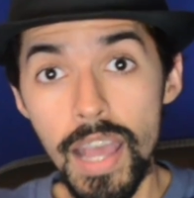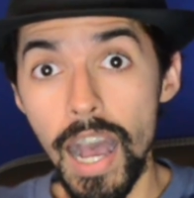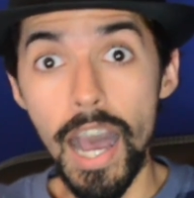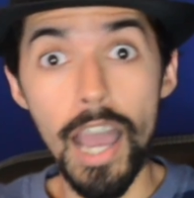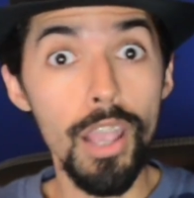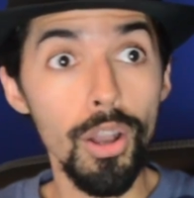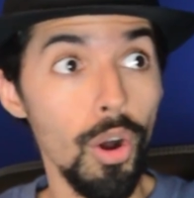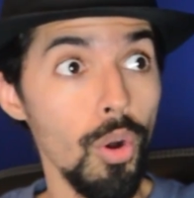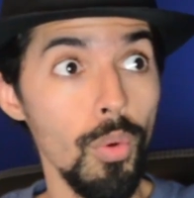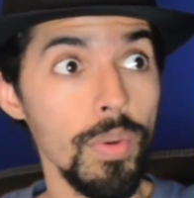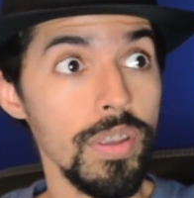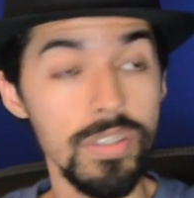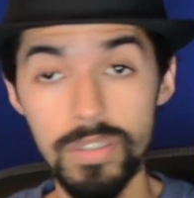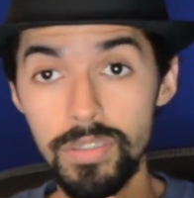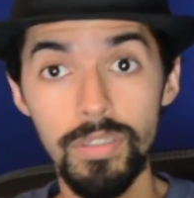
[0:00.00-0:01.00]
I
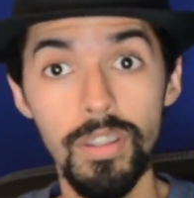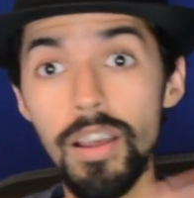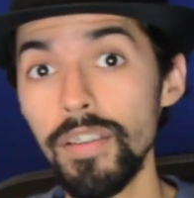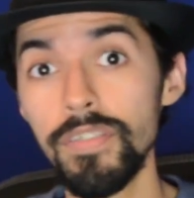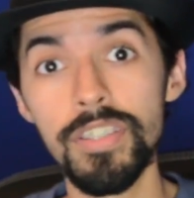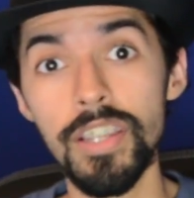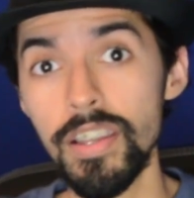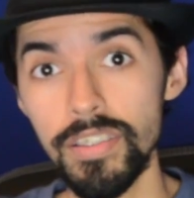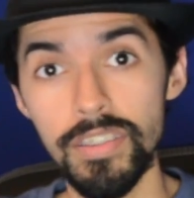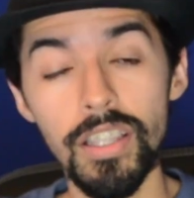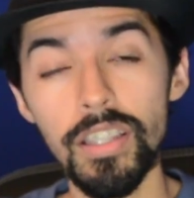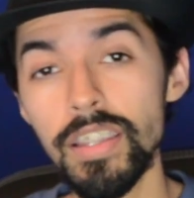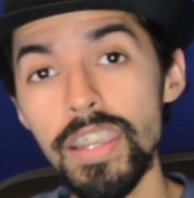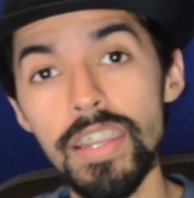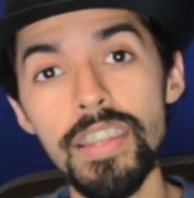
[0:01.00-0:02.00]
always loved the
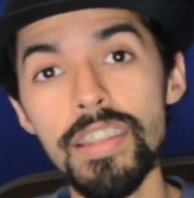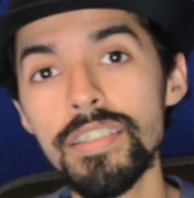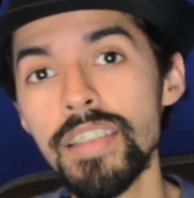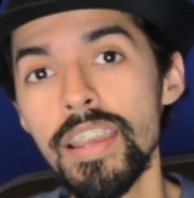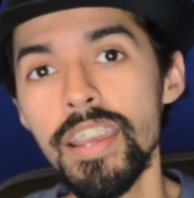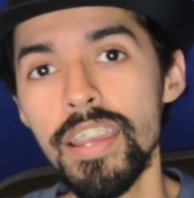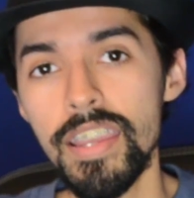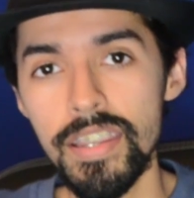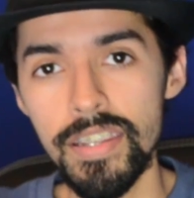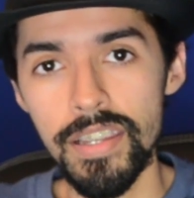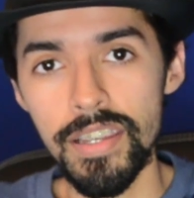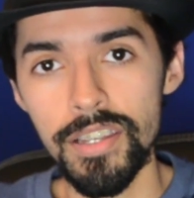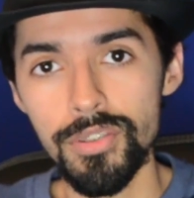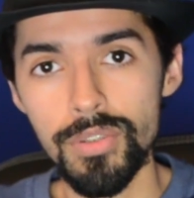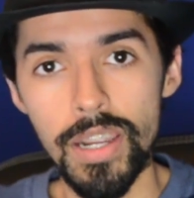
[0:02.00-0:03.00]
ladies in
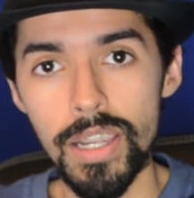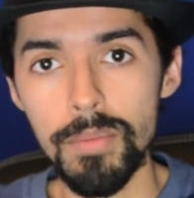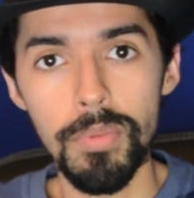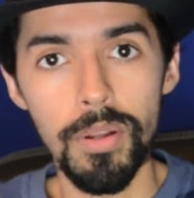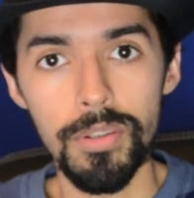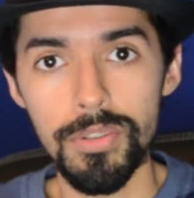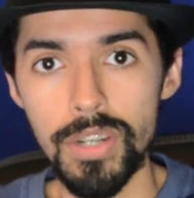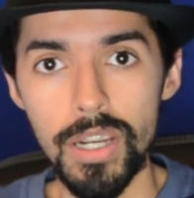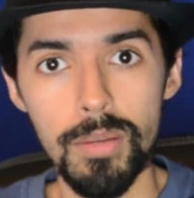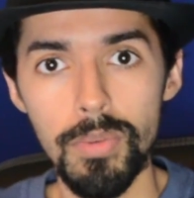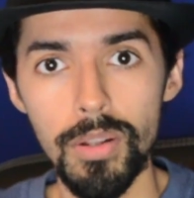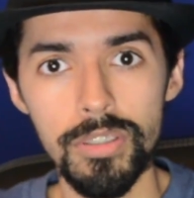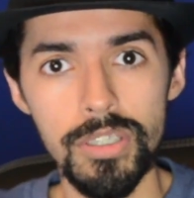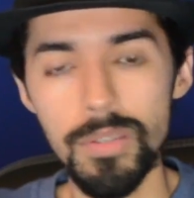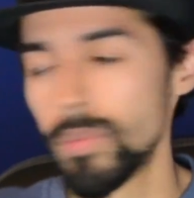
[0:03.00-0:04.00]
Dragon Ball
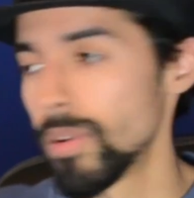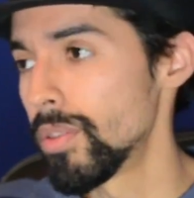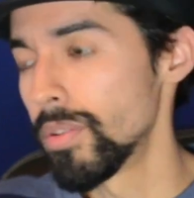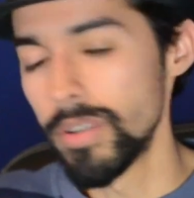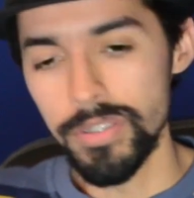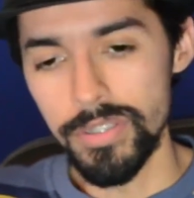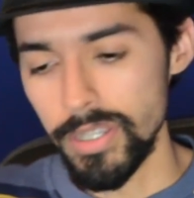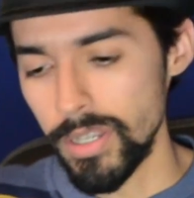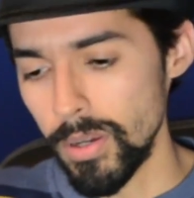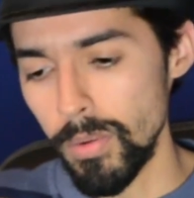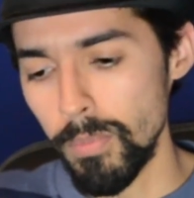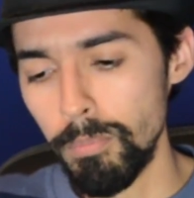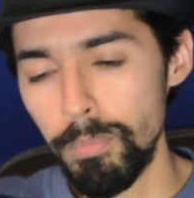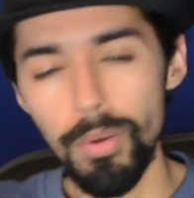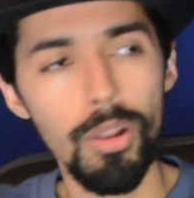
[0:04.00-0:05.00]
Z, whether it's, you
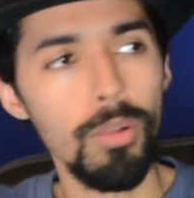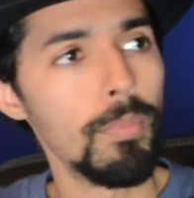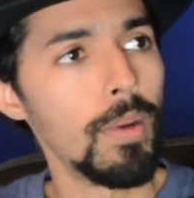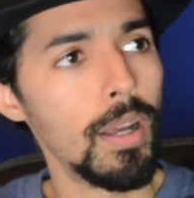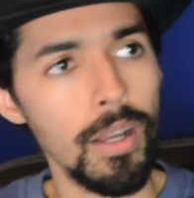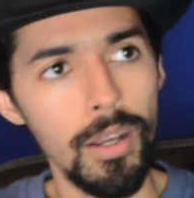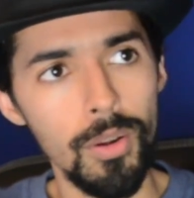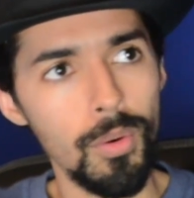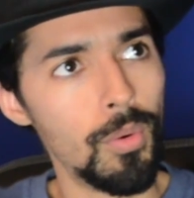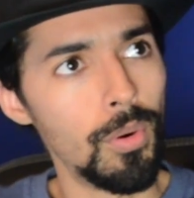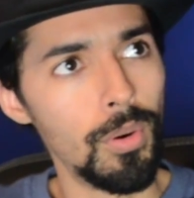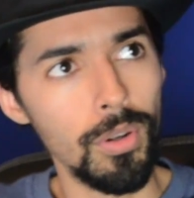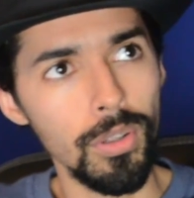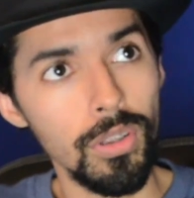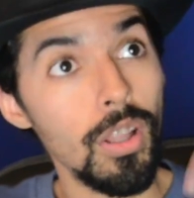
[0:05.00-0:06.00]
know, Bulma,
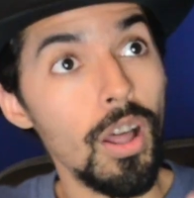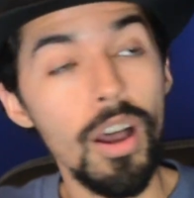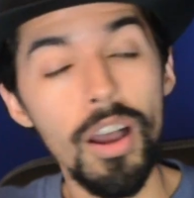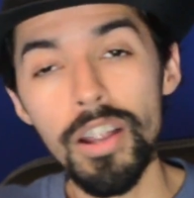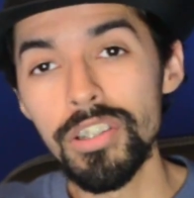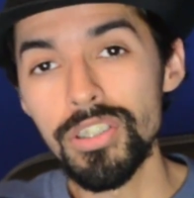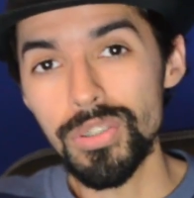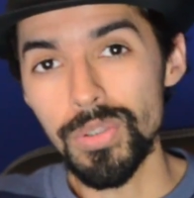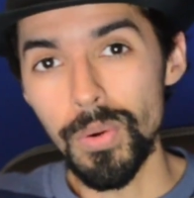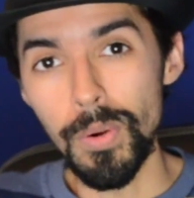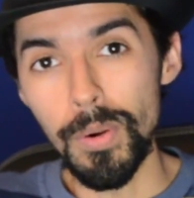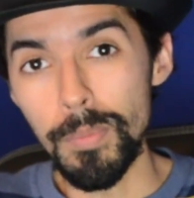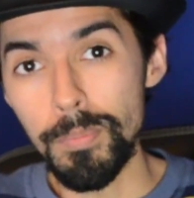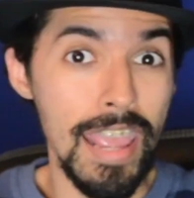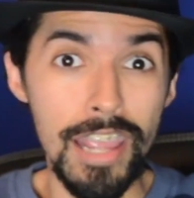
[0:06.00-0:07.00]
or Launch,
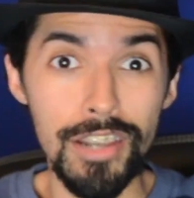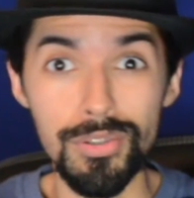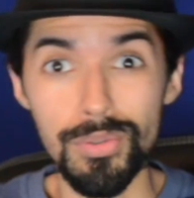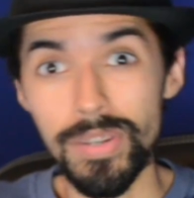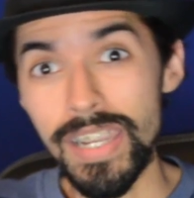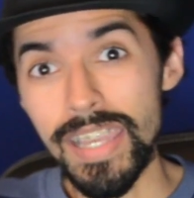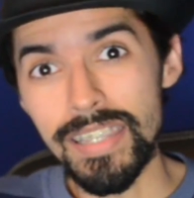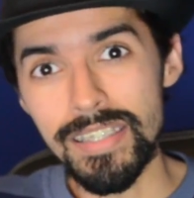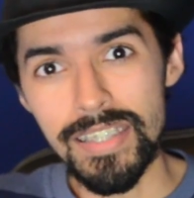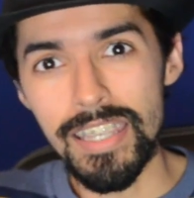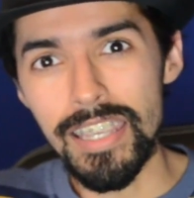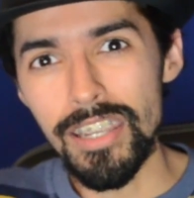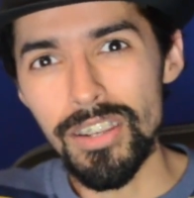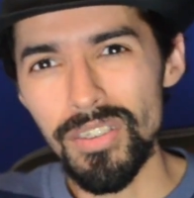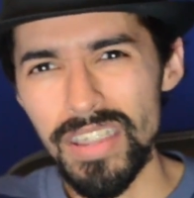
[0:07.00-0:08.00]
or Android
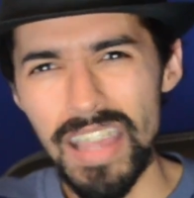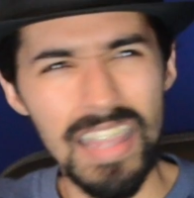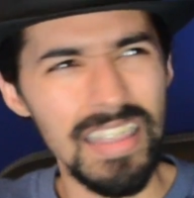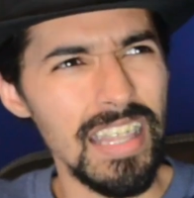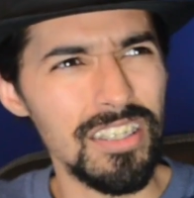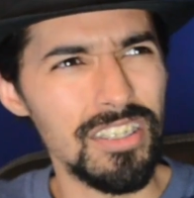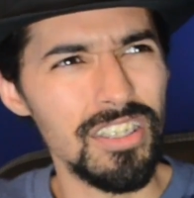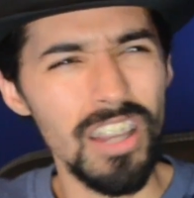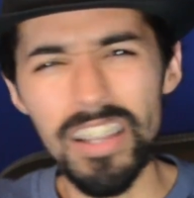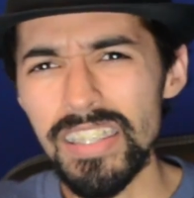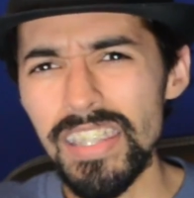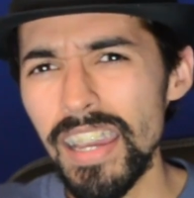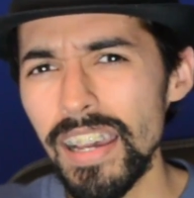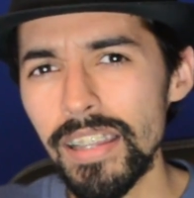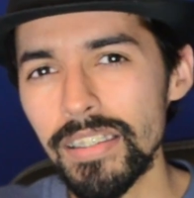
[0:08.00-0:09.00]
18, or that
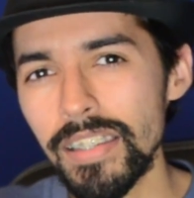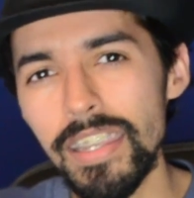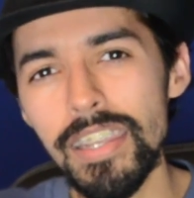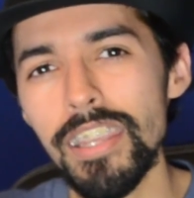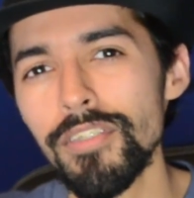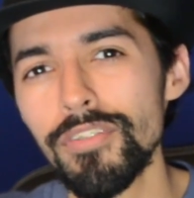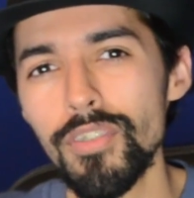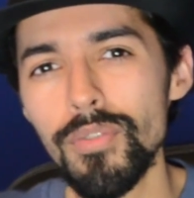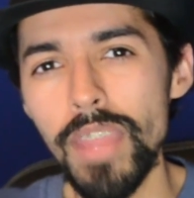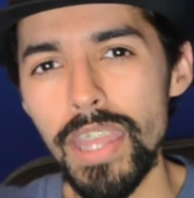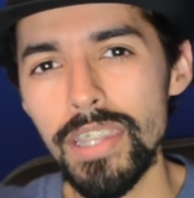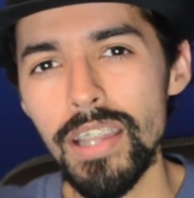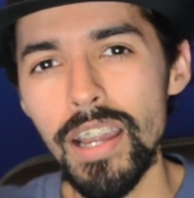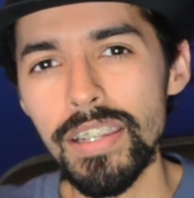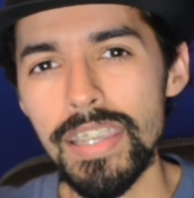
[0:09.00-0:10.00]
Zanya lady from
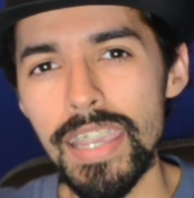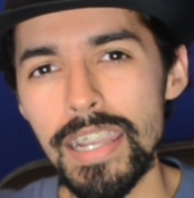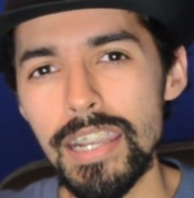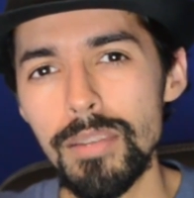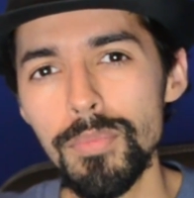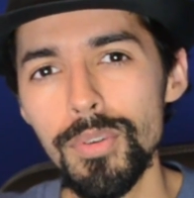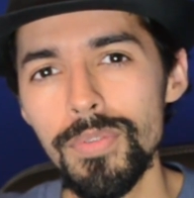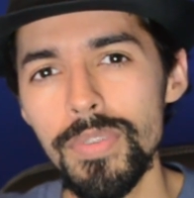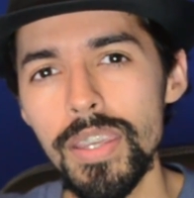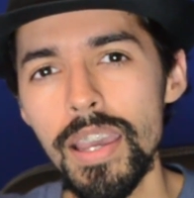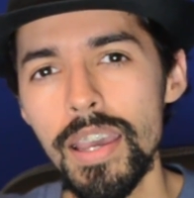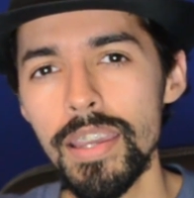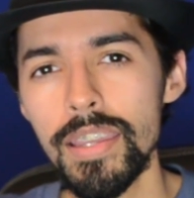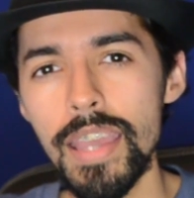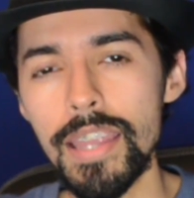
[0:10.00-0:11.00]
that non-canon movie.
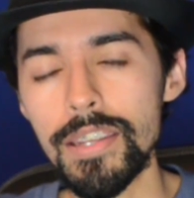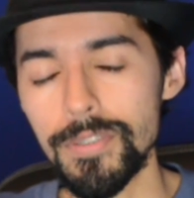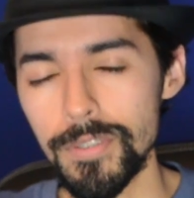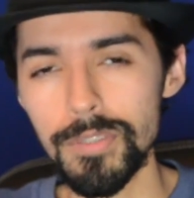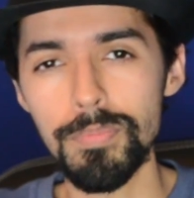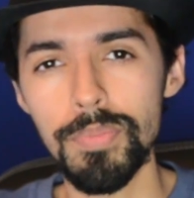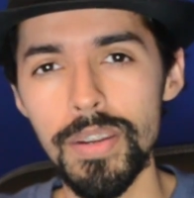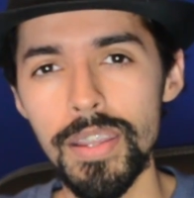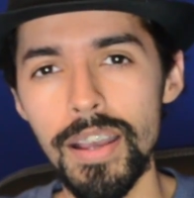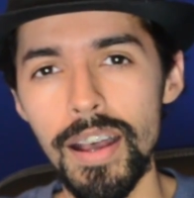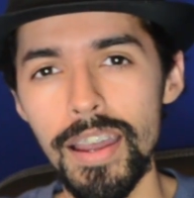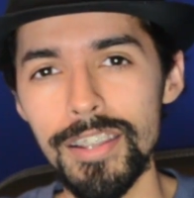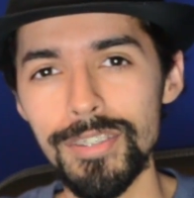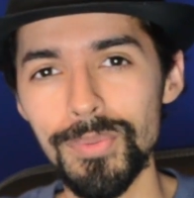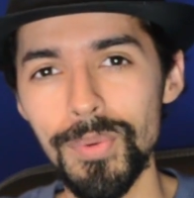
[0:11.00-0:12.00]
Yeah, she was pretty
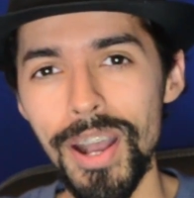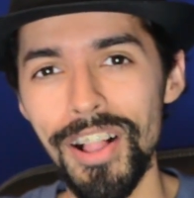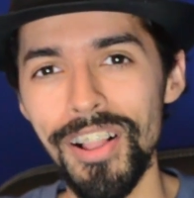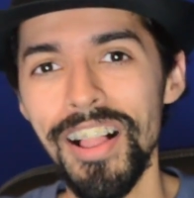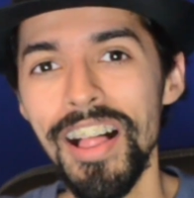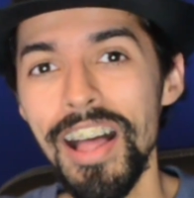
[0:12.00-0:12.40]
hot as well.